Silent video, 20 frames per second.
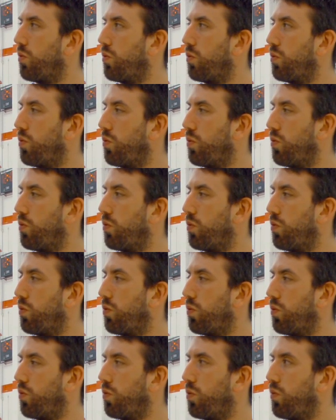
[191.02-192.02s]

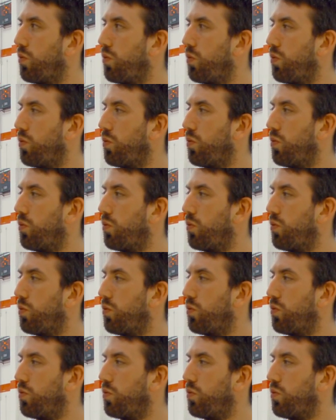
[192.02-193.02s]

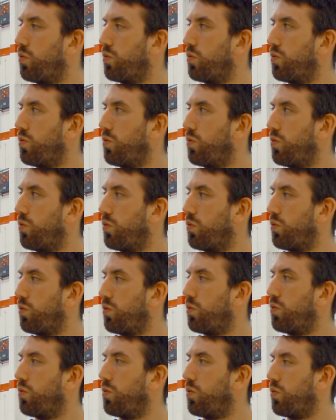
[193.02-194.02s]

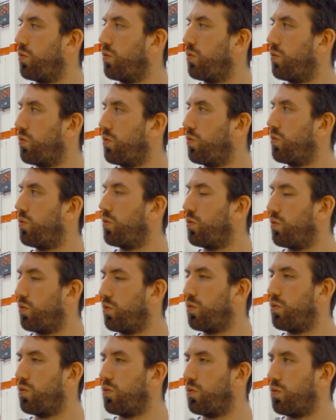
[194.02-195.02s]

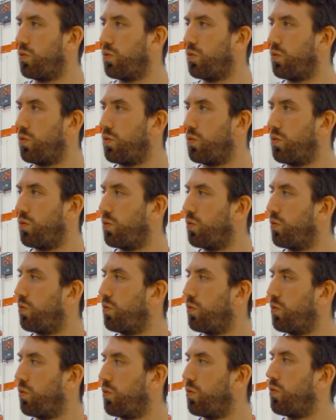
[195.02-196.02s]

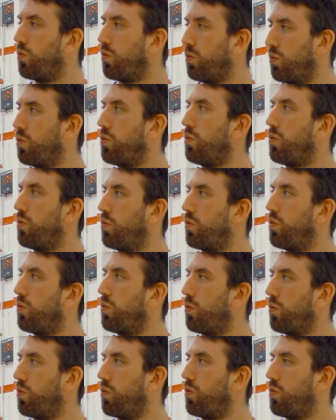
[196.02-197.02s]

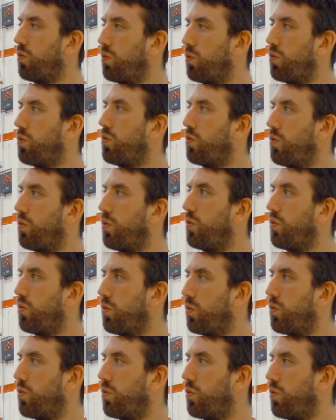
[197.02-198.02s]

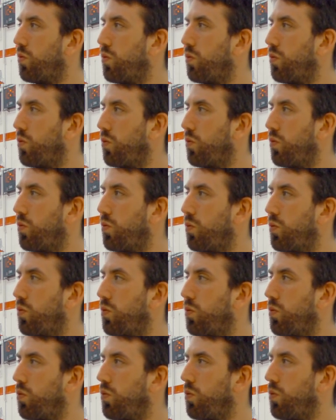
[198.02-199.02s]
The person shown says nothing.